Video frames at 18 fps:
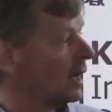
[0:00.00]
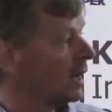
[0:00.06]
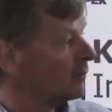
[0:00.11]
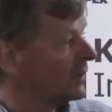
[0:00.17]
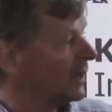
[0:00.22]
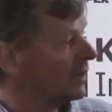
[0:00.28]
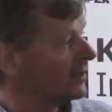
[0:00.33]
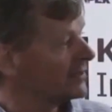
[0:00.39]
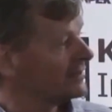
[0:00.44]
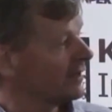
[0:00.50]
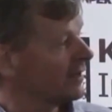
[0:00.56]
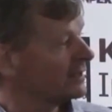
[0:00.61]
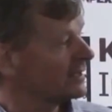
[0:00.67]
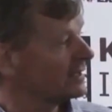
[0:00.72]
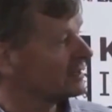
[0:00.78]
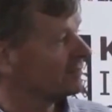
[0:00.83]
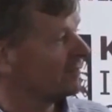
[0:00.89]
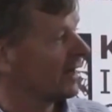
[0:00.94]
and we are
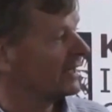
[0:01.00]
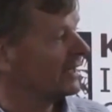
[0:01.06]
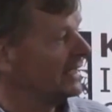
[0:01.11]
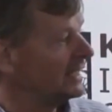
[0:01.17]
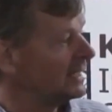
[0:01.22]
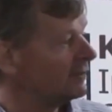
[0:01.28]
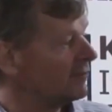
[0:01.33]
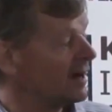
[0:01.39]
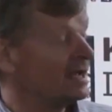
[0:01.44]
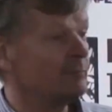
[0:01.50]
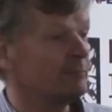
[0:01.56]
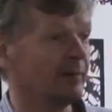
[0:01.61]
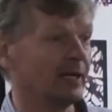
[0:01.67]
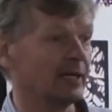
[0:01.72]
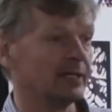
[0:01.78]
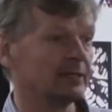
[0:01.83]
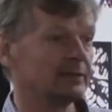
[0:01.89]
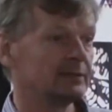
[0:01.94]
starting to find in
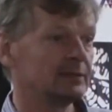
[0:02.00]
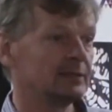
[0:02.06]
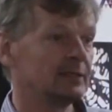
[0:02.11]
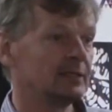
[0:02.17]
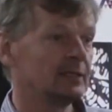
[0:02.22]
Arabia